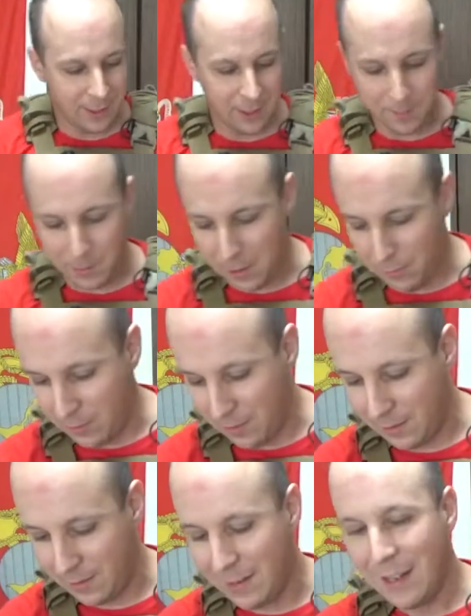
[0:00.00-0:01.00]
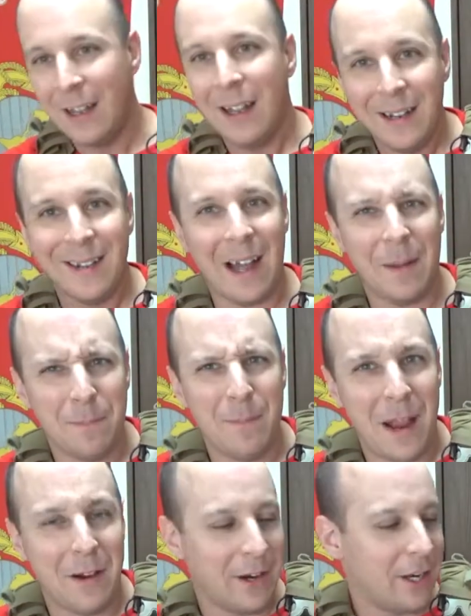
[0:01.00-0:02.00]
is the part where not
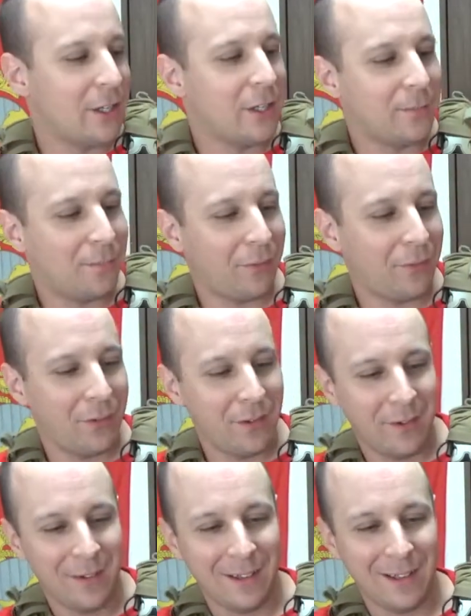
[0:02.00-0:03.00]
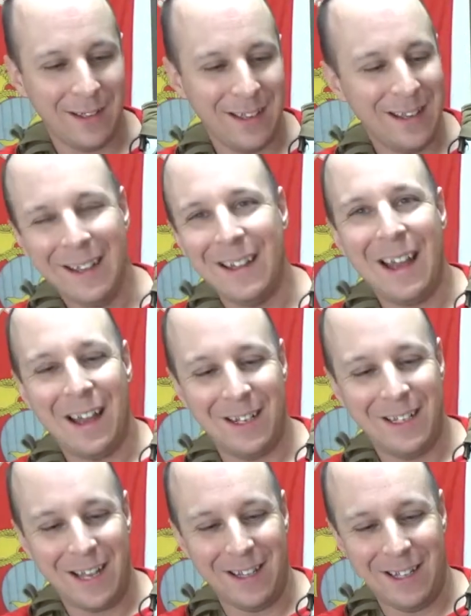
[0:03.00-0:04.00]
marriage. How to
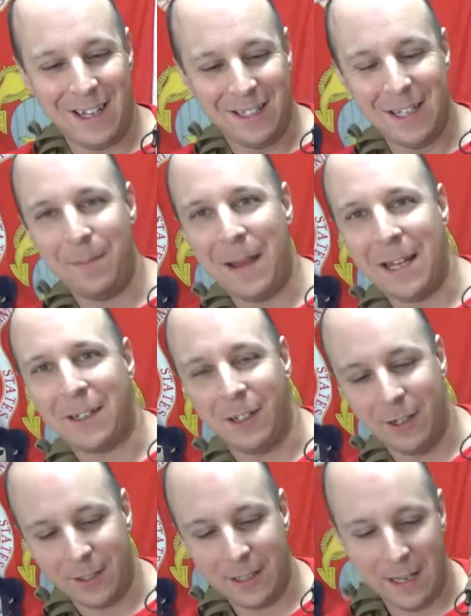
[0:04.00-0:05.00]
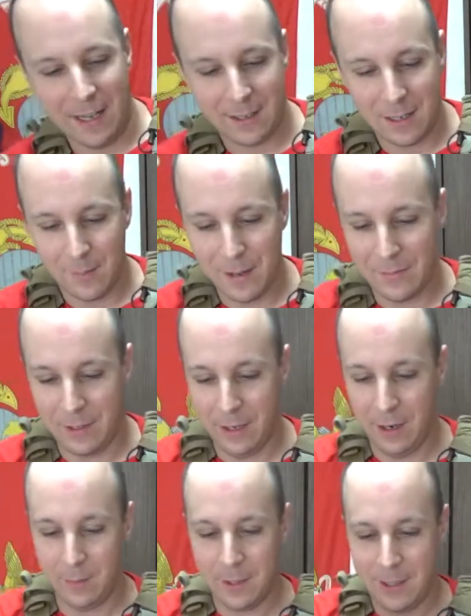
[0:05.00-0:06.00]
tie the knots and bachelors and come heavily
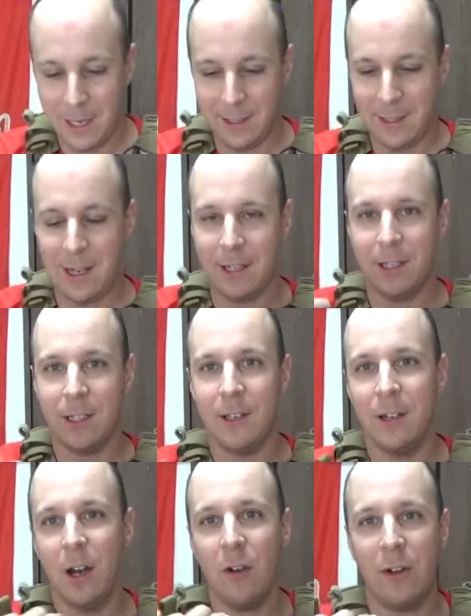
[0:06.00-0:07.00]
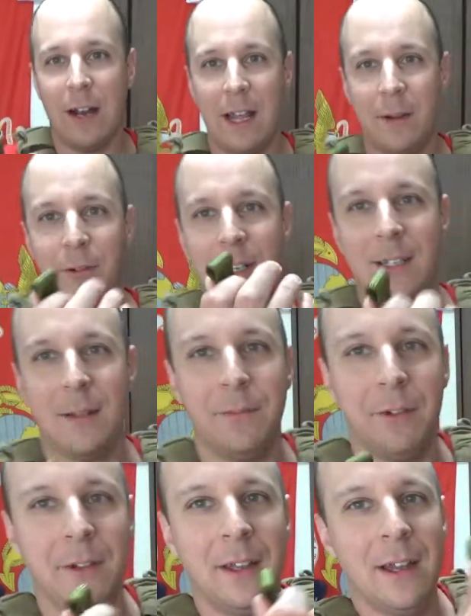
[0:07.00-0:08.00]
armed. Tying the knots, overhand, pretty
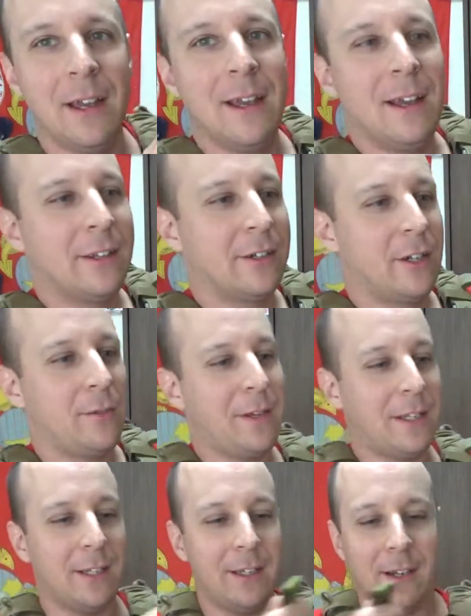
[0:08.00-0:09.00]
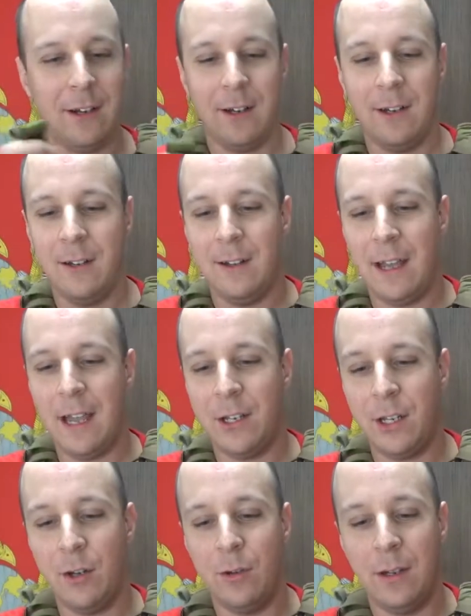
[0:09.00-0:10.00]
simple. Your two pieces here, and
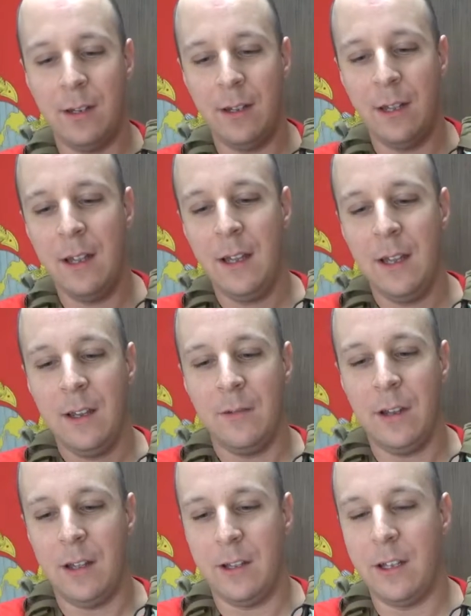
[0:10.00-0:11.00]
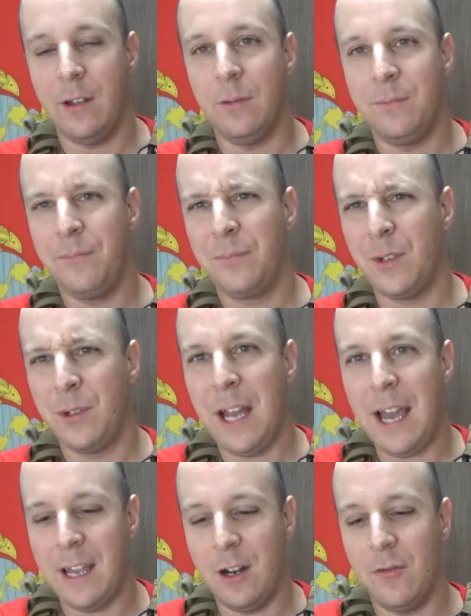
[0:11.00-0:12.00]
you, well, you you
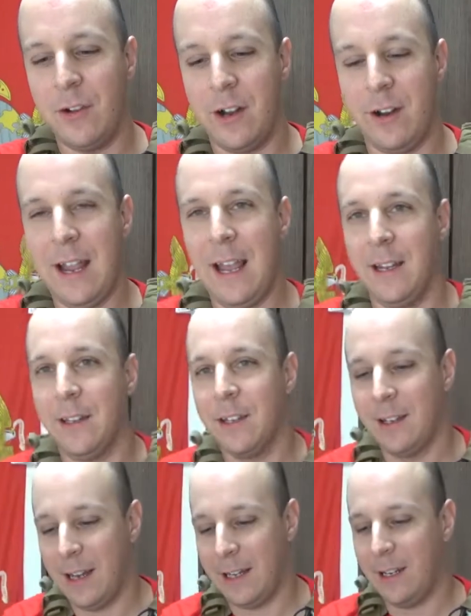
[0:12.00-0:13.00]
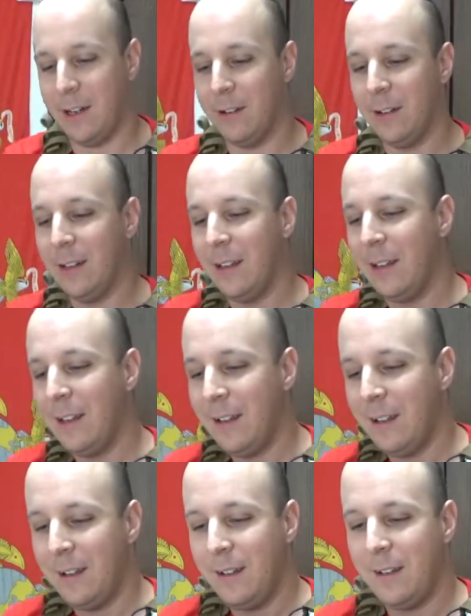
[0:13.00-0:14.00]
tie it over your hand. I know,
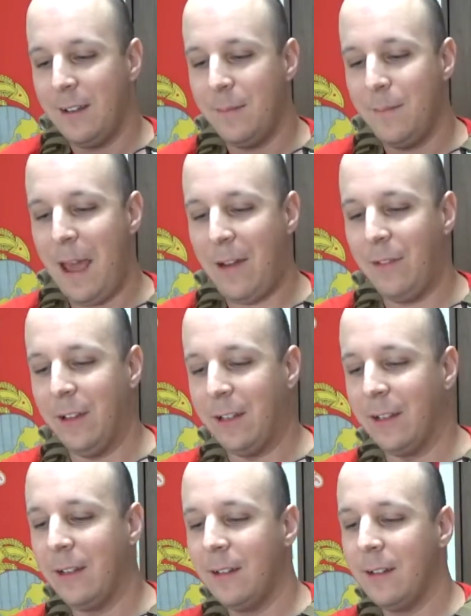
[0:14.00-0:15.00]
baffling.